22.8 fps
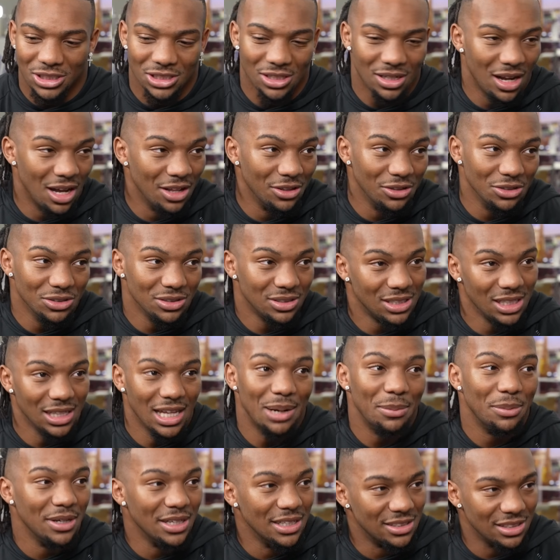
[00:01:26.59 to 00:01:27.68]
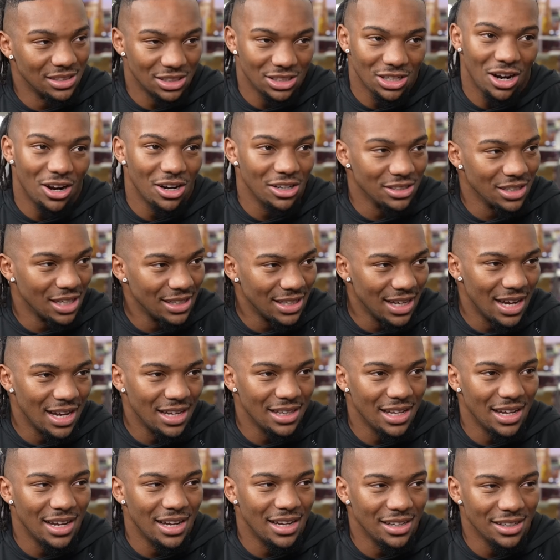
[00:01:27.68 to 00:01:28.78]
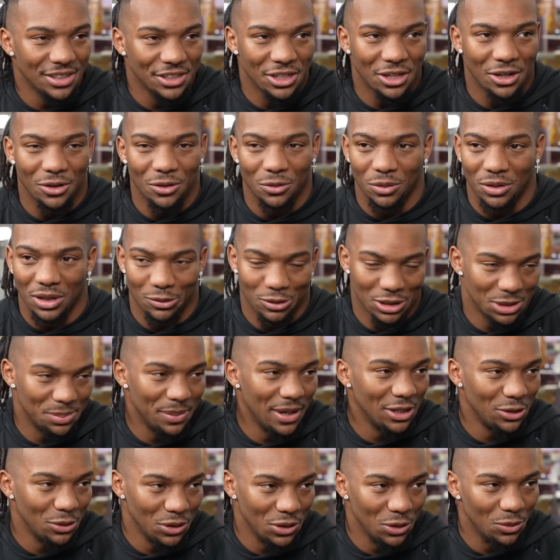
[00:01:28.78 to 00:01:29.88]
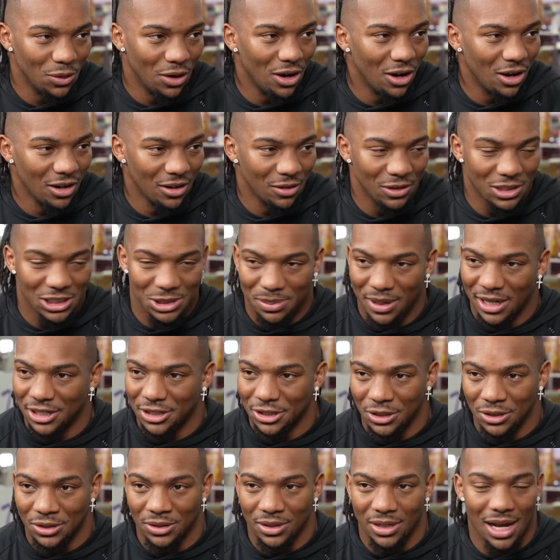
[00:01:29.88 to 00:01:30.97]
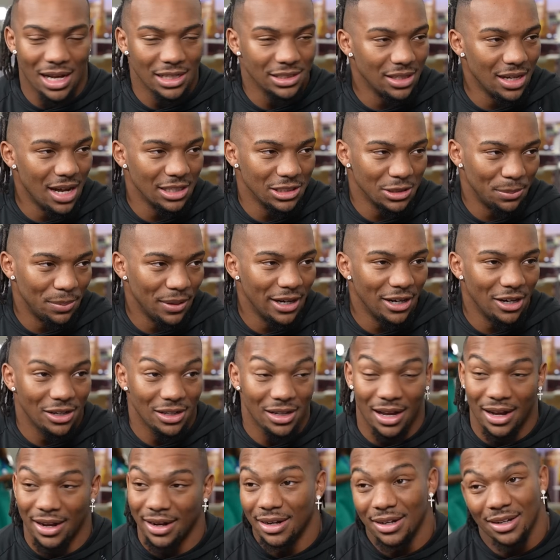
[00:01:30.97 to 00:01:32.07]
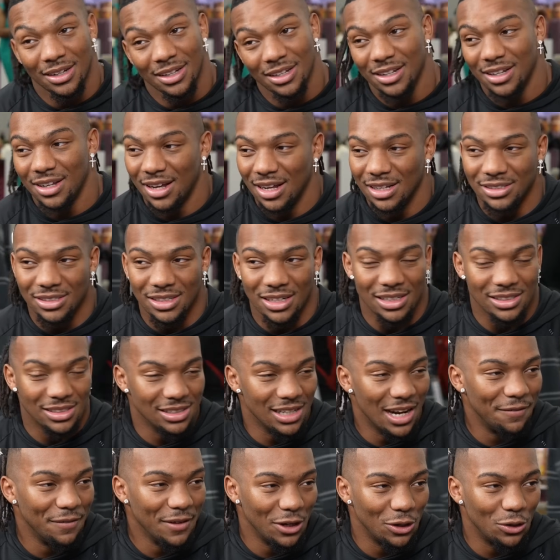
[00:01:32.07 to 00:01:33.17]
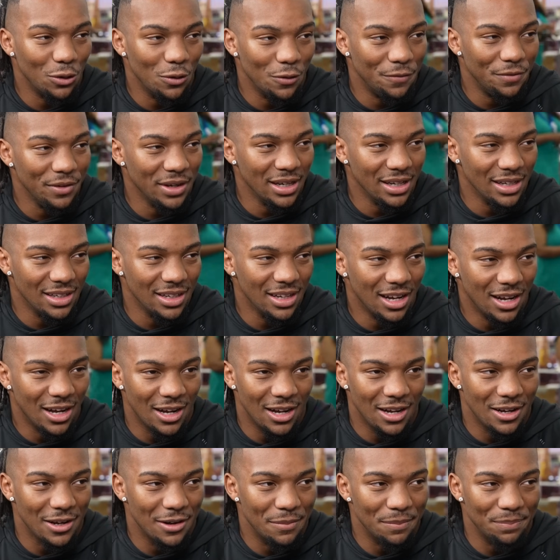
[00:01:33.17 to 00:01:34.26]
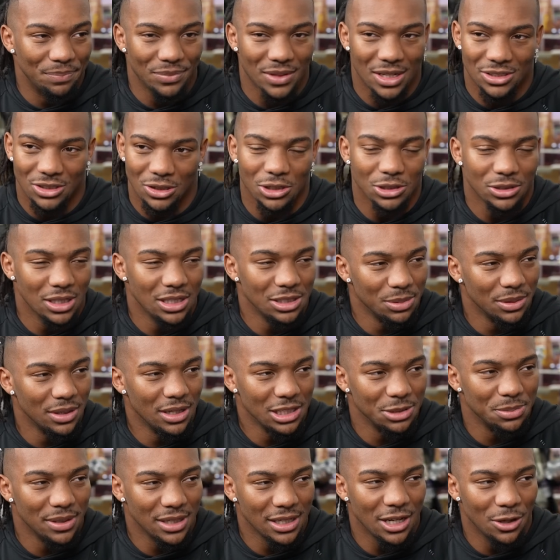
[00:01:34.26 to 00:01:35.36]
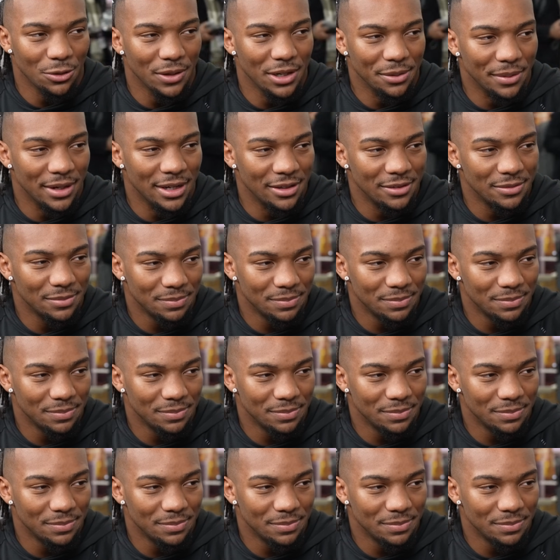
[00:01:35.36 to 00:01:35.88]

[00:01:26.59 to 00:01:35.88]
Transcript: other celebrities and stars like that really respect who you are, respect you as a player. It's definitely a cool feat. So it's been a good week, man.